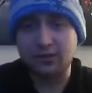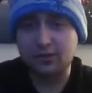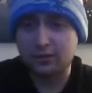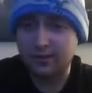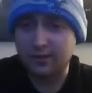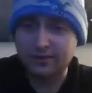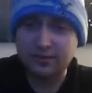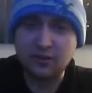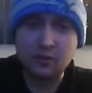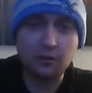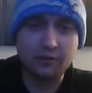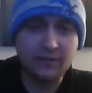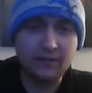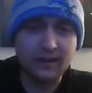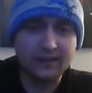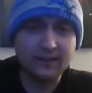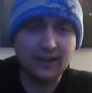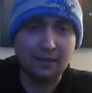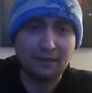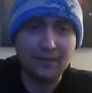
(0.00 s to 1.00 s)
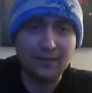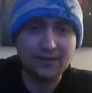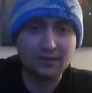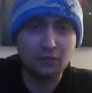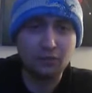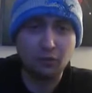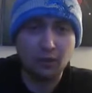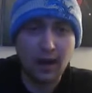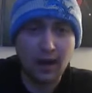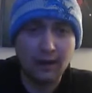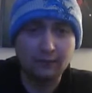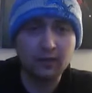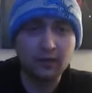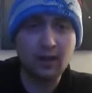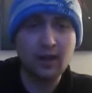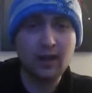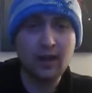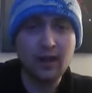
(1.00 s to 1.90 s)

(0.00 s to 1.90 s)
so it has no effect on this draft,